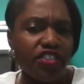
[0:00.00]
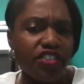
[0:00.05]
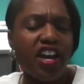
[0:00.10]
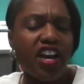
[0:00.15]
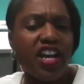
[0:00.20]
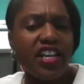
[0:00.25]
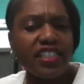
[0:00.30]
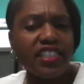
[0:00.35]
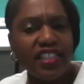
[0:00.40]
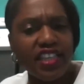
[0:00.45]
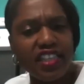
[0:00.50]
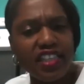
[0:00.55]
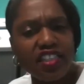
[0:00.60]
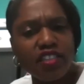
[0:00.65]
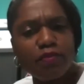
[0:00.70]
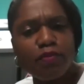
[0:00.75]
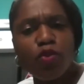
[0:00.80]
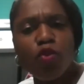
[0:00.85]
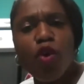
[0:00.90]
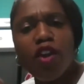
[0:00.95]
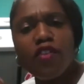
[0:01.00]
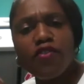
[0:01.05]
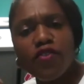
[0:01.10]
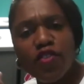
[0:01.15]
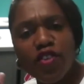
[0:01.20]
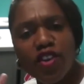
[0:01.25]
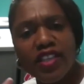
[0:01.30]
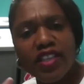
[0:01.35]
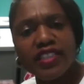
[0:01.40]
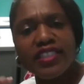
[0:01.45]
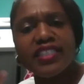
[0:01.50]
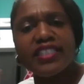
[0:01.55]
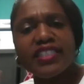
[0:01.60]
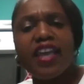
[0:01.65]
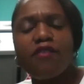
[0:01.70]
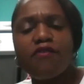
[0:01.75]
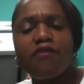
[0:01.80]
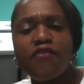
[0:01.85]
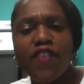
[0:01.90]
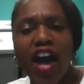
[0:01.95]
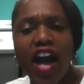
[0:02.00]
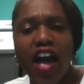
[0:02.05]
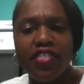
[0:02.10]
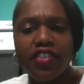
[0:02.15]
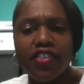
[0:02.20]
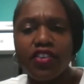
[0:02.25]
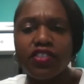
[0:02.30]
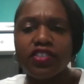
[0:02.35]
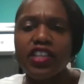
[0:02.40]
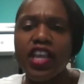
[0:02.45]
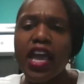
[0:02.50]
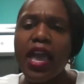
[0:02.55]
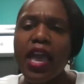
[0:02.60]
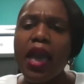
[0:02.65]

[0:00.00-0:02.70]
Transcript: cousins, boyfriends, stepfathers,